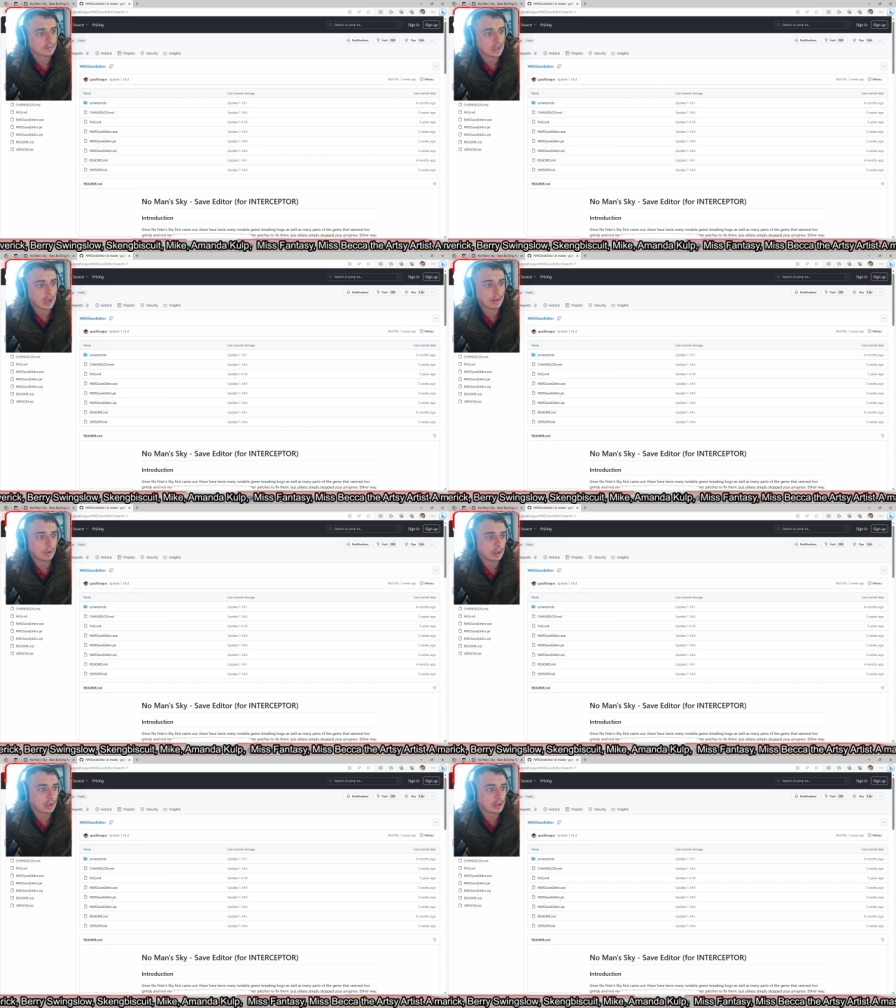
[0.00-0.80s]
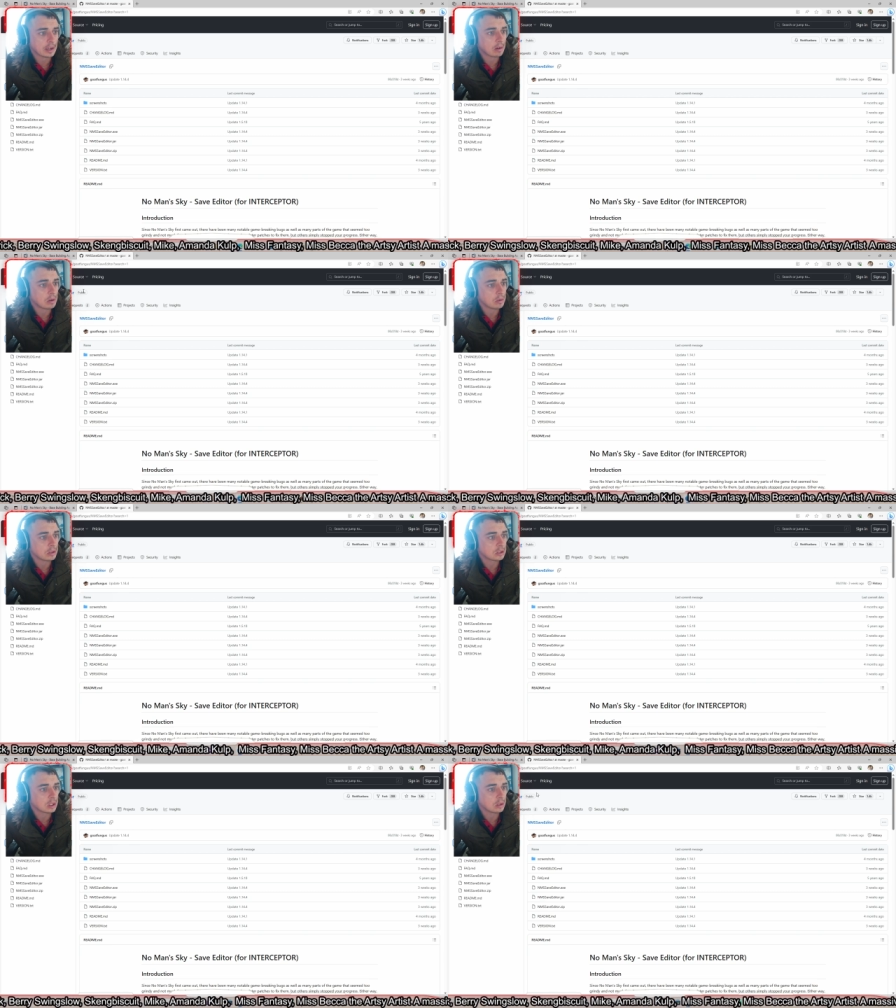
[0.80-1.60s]
I've already got it downloaded,
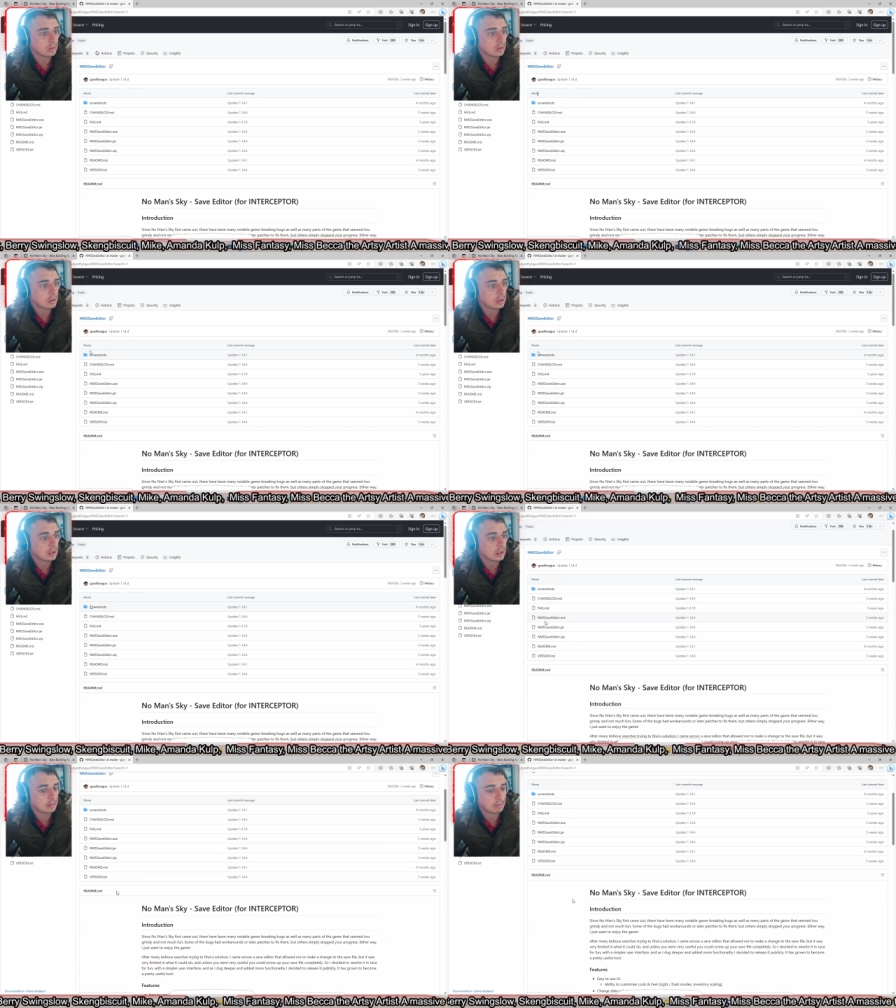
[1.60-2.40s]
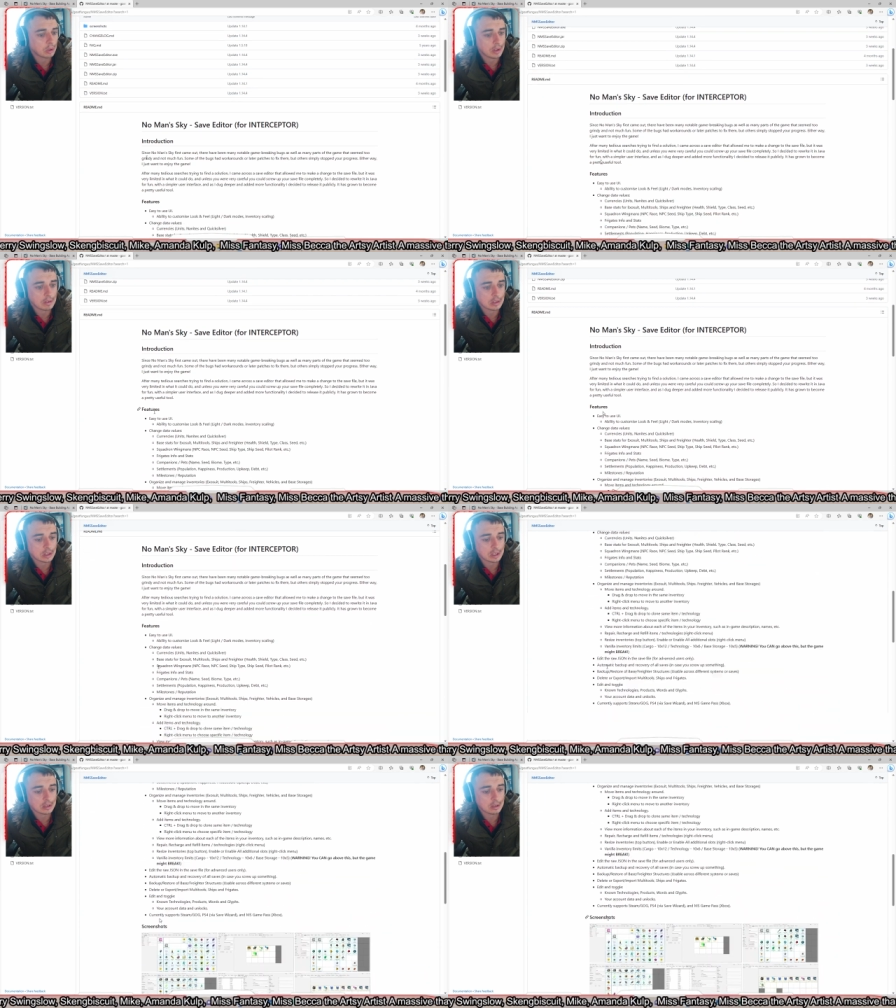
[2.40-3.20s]
so but there is
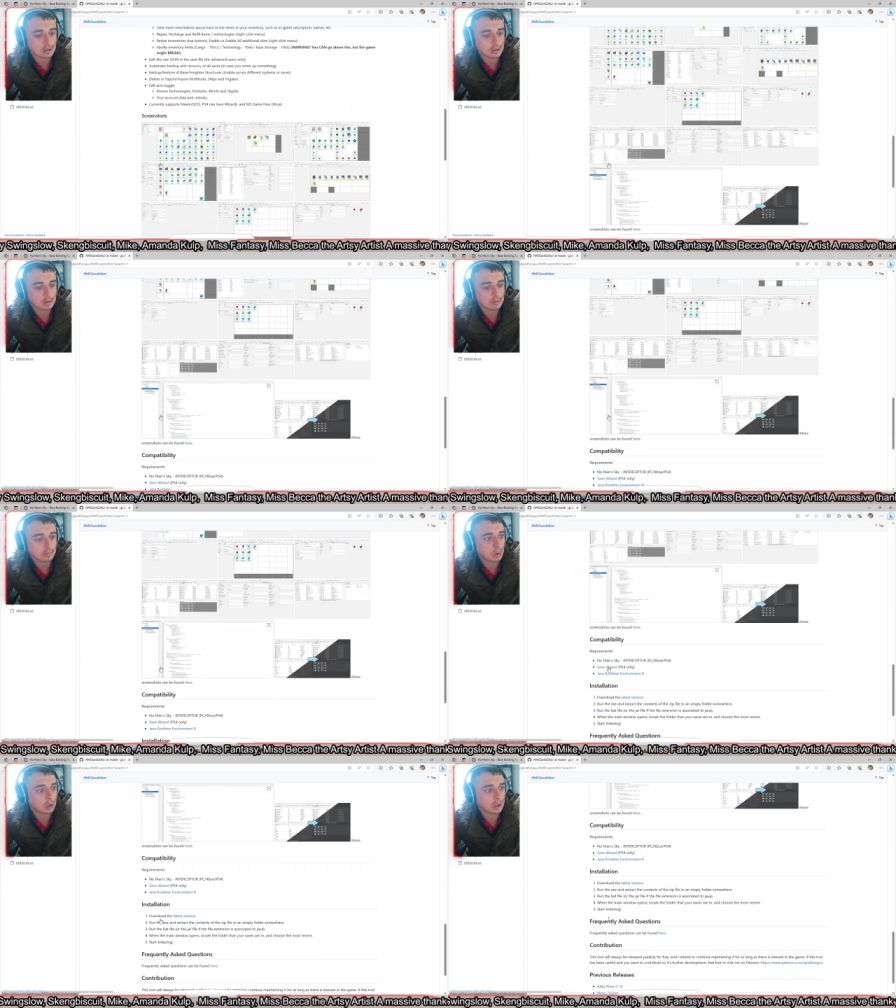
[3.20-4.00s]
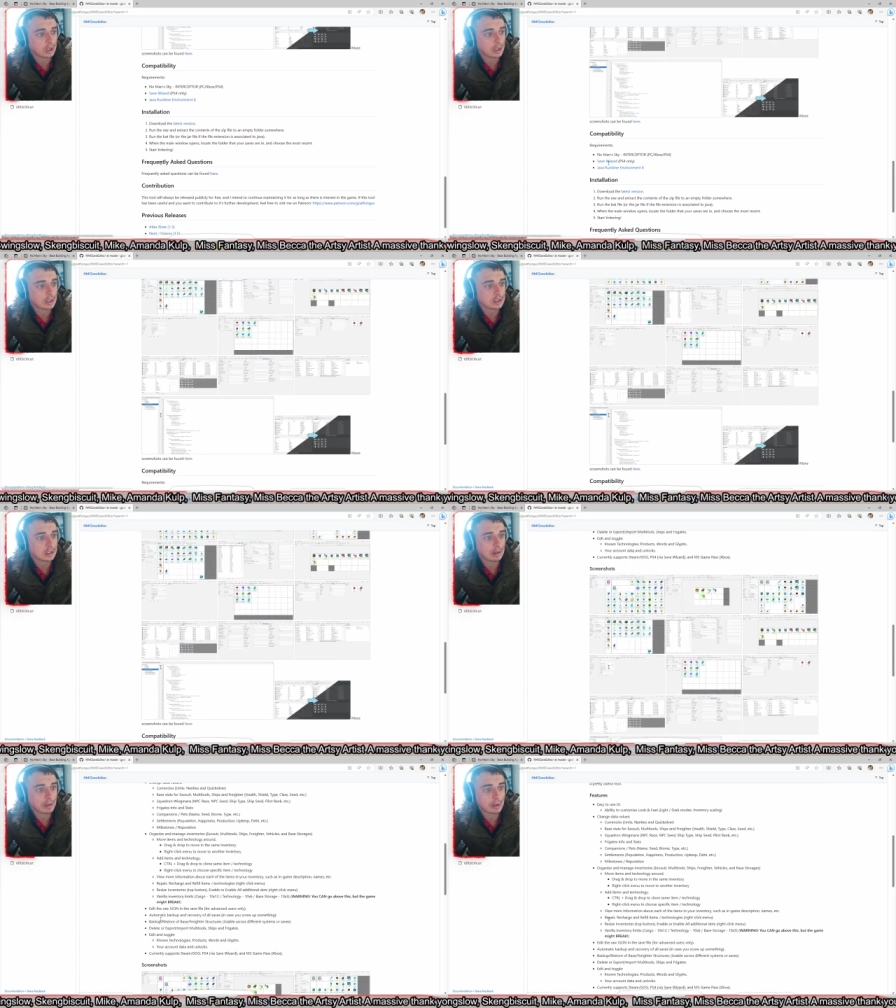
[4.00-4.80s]
a button on here to
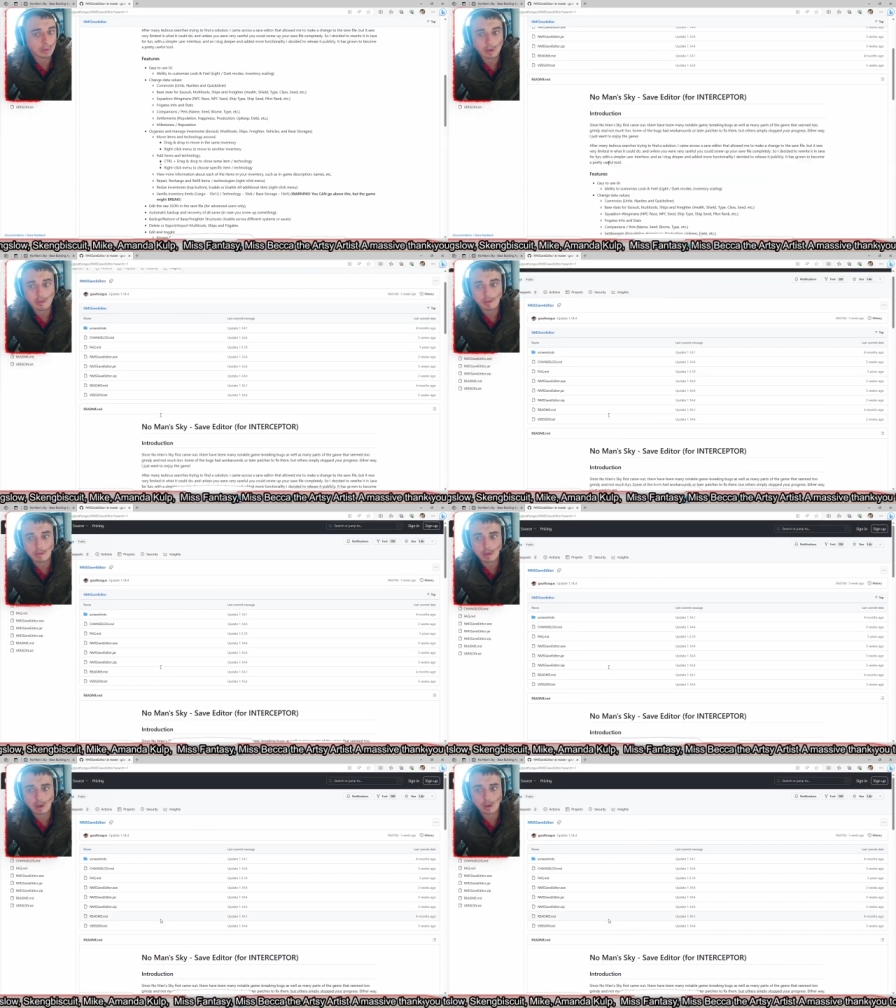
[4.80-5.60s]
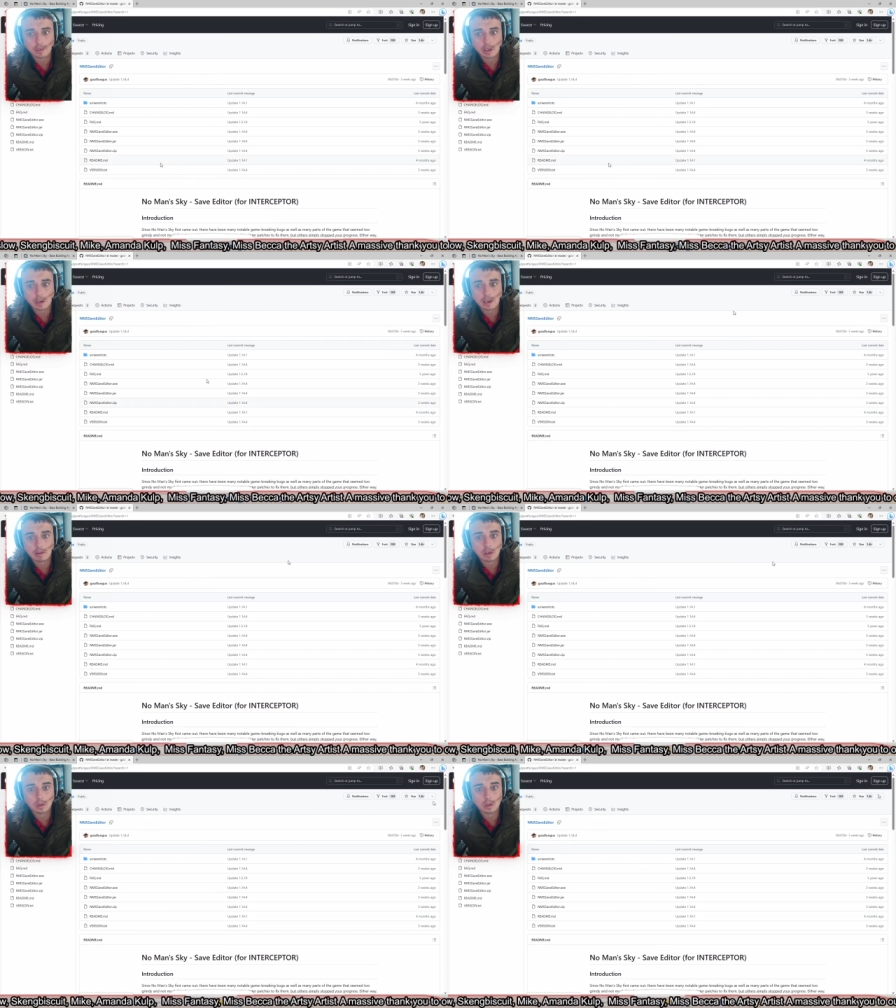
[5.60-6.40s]
download. But if you've not already got it
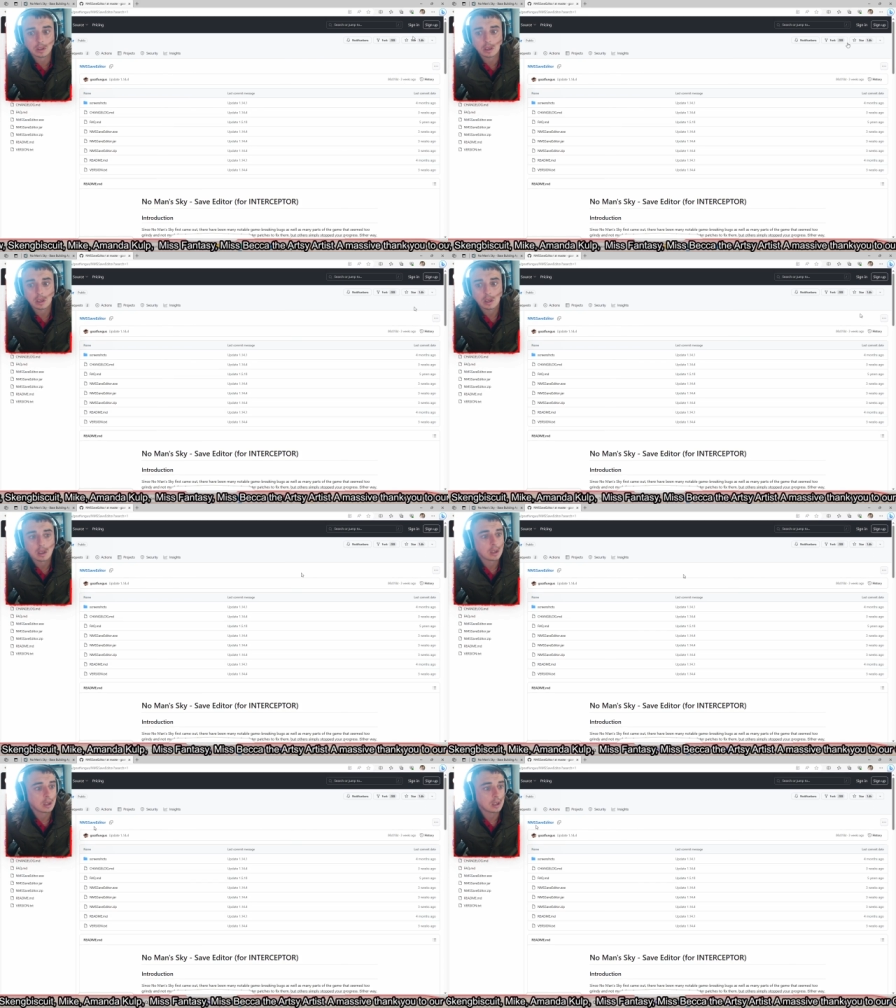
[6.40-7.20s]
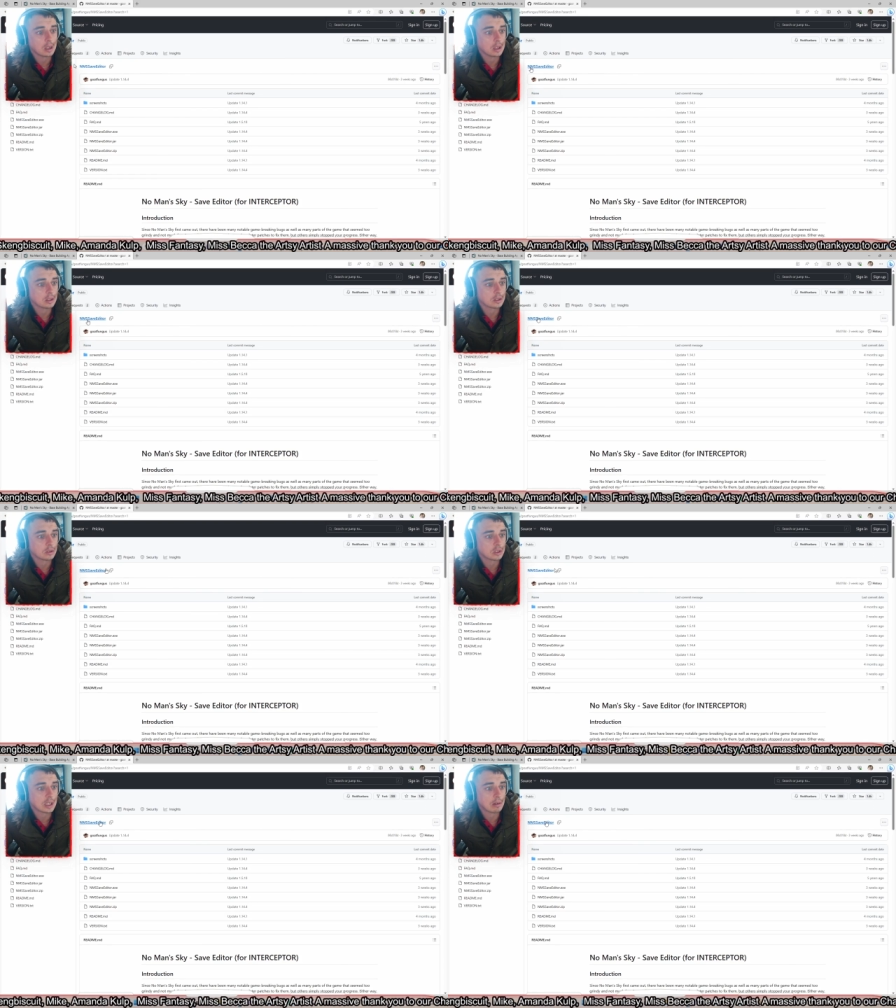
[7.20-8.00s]
downloaded, uh, so
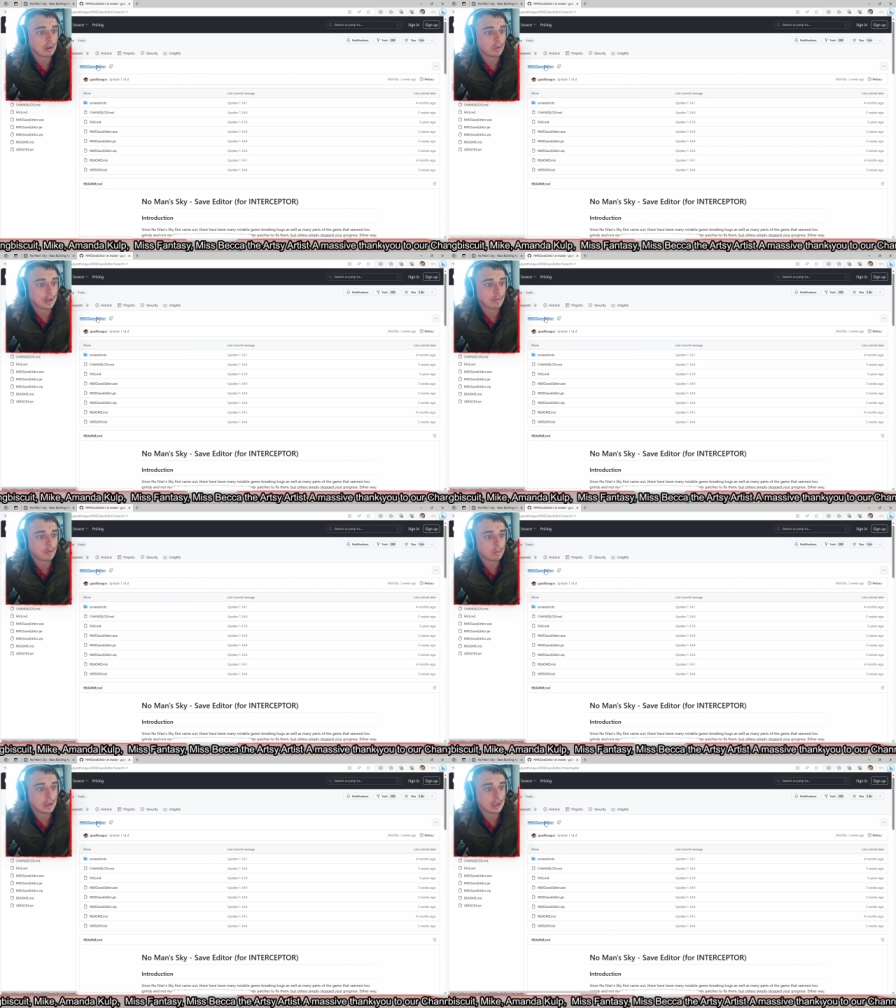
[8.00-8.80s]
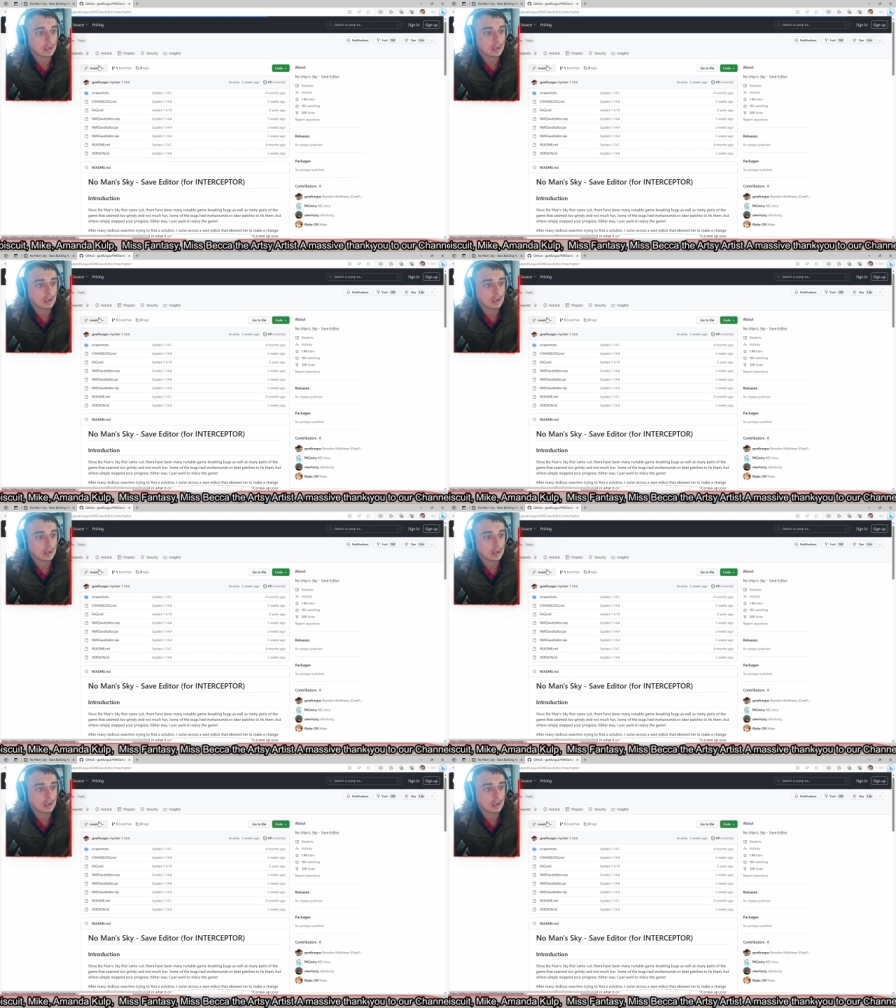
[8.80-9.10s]
just download that from here.